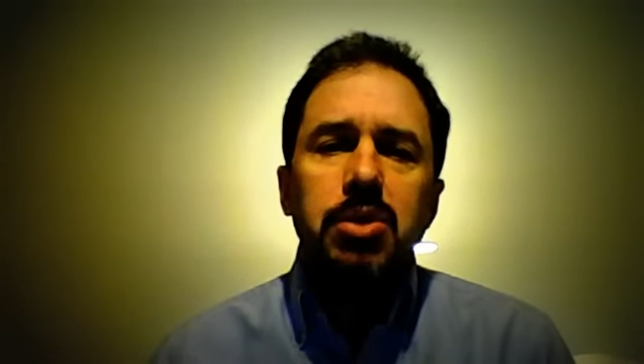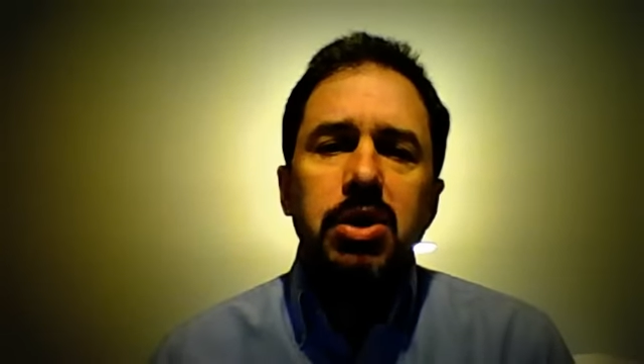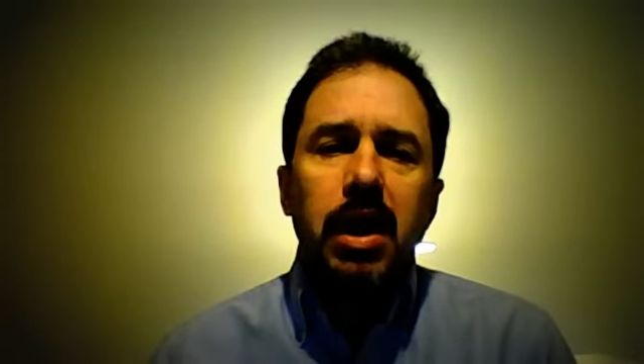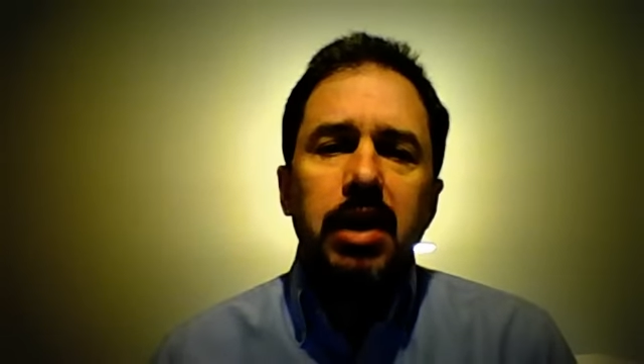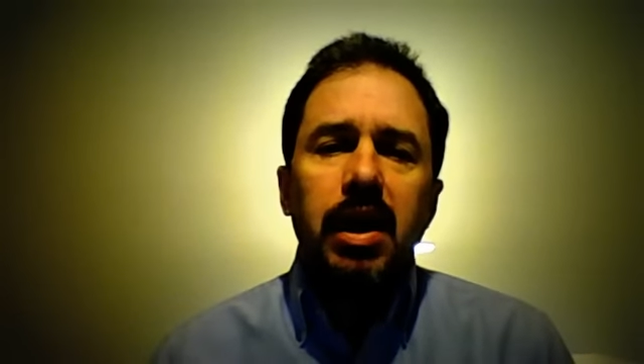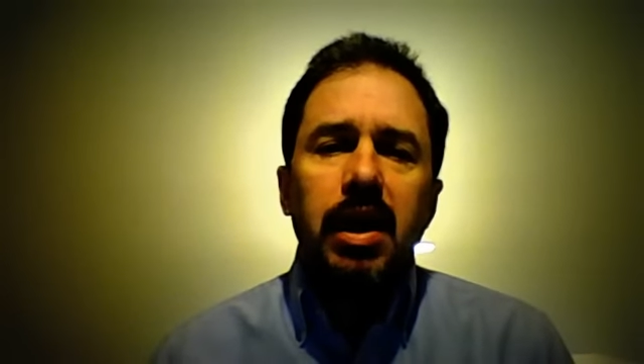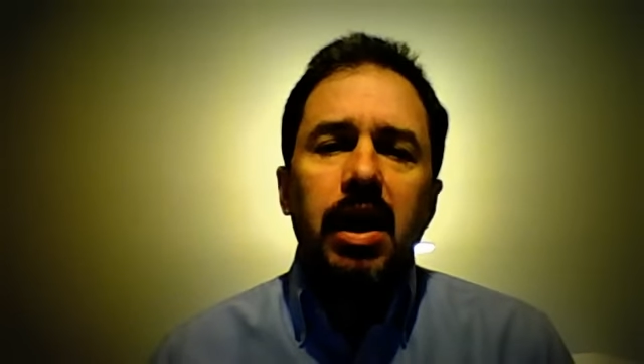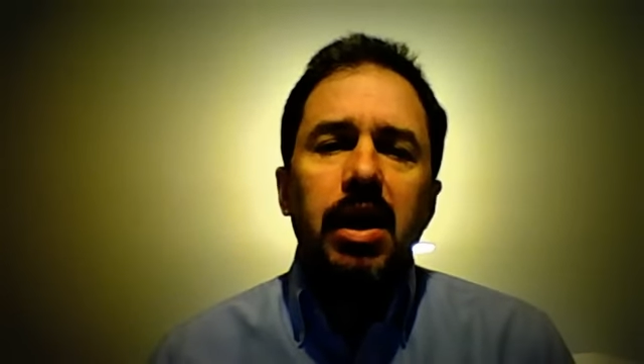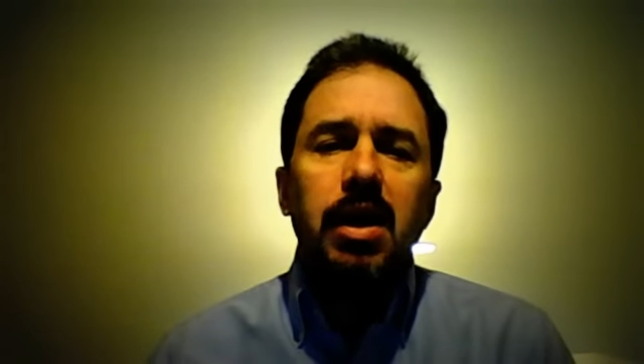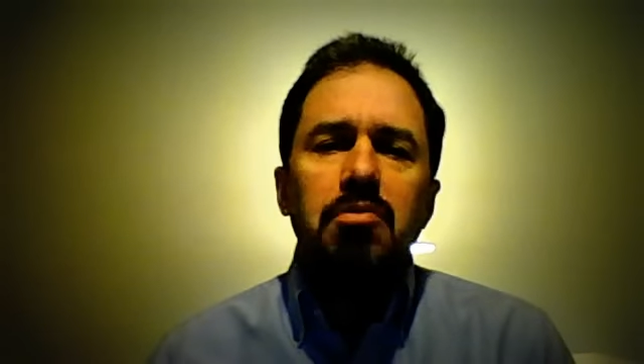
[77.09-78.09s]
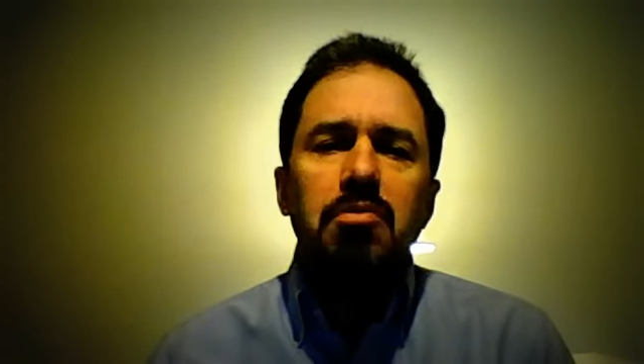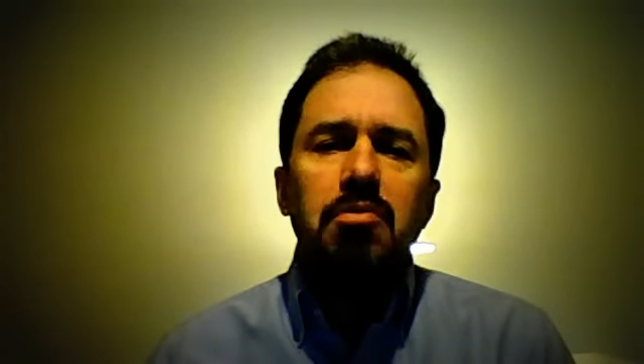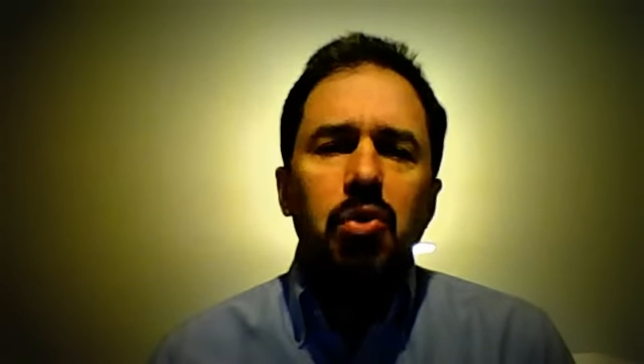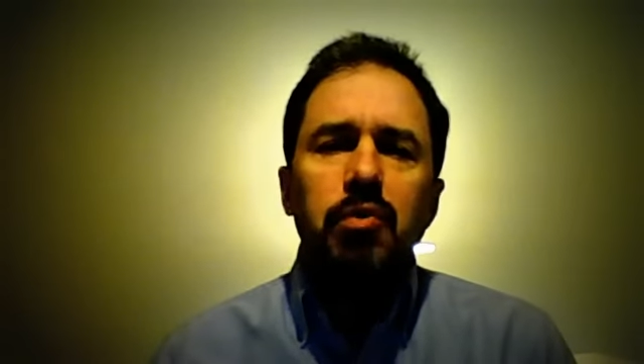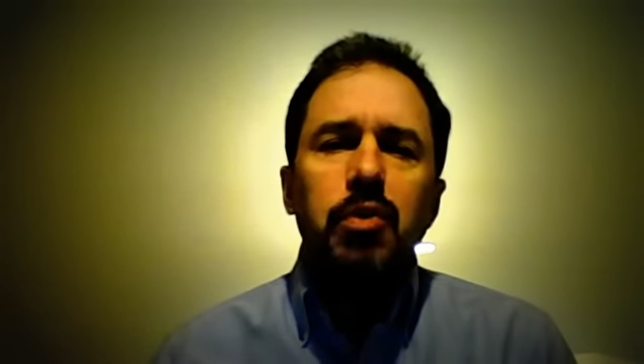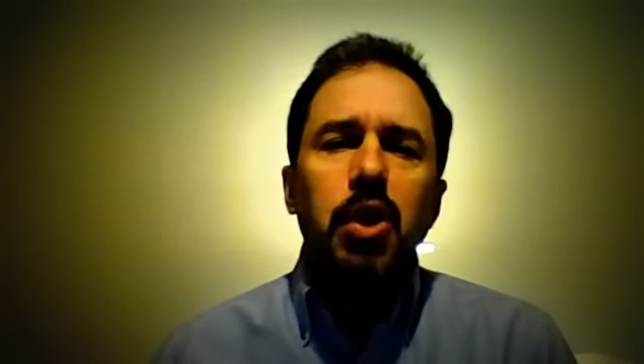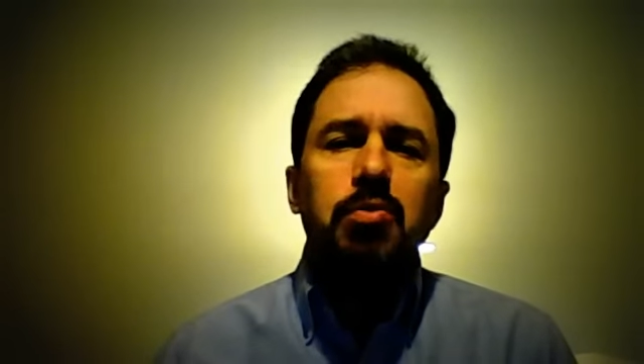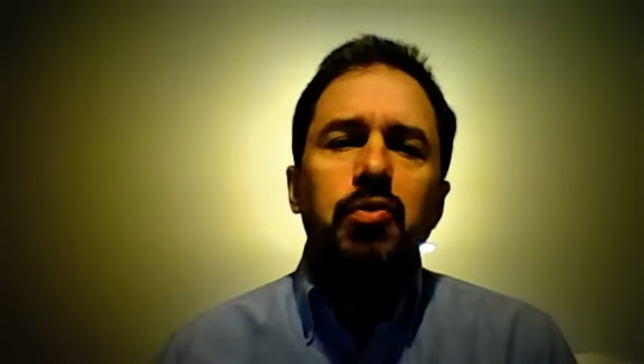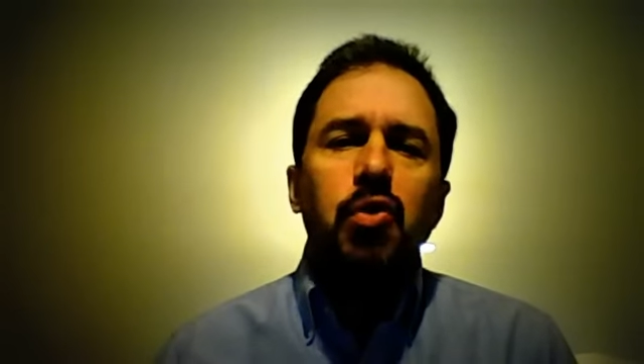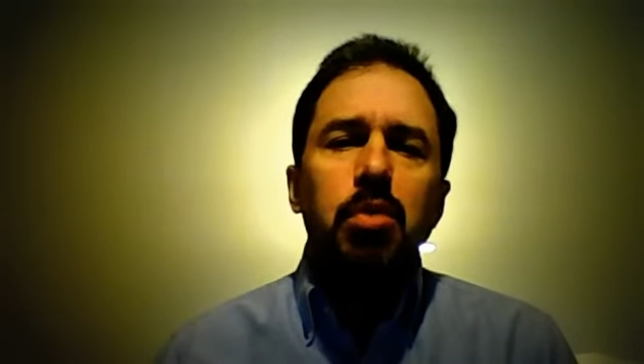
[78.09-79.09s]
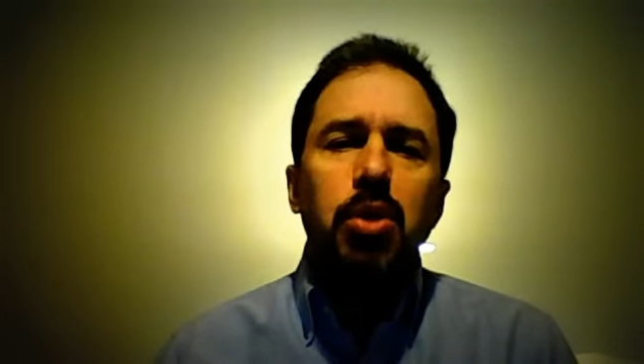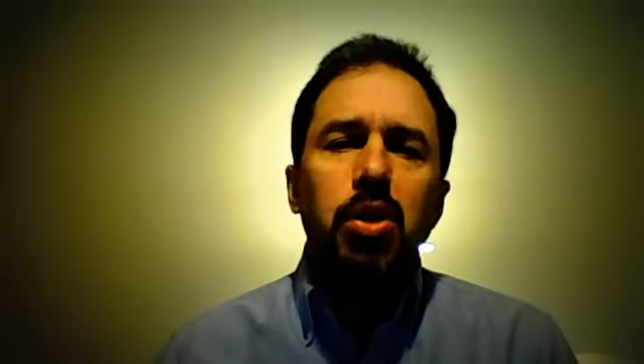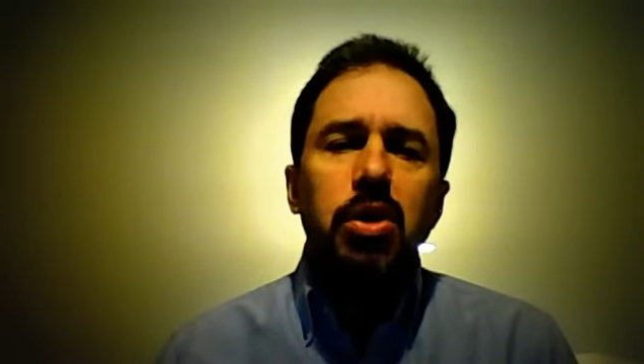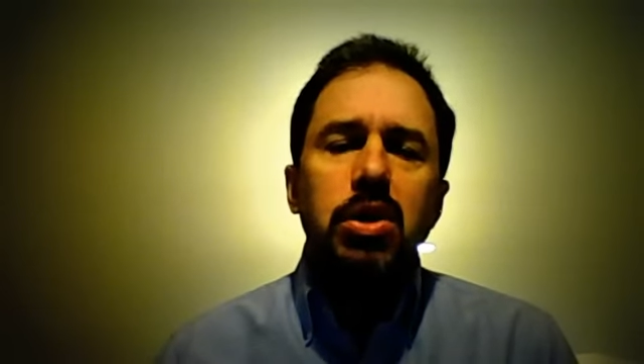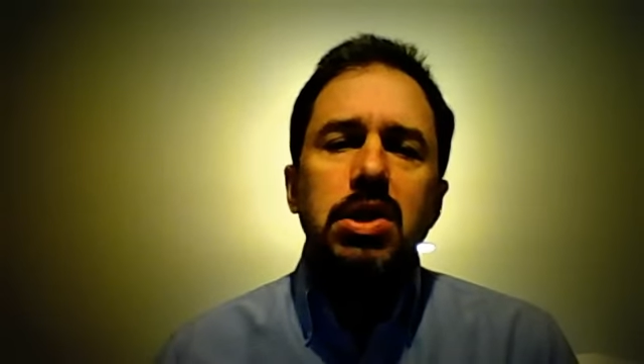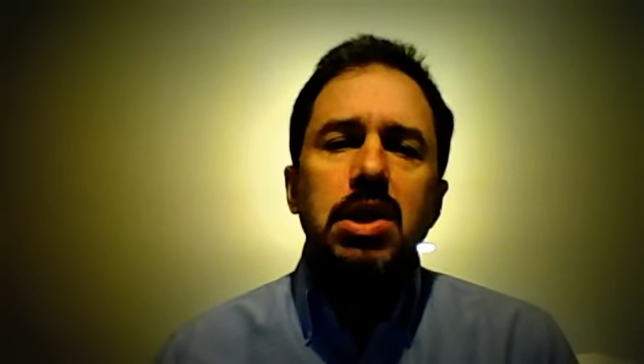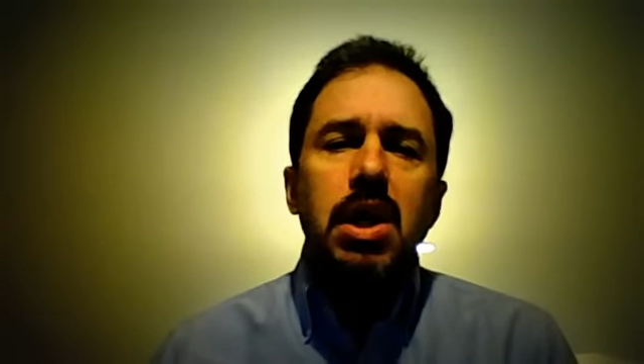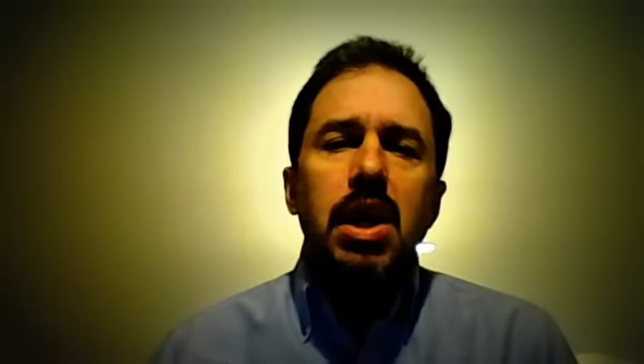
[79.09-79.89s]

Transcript: set that four books.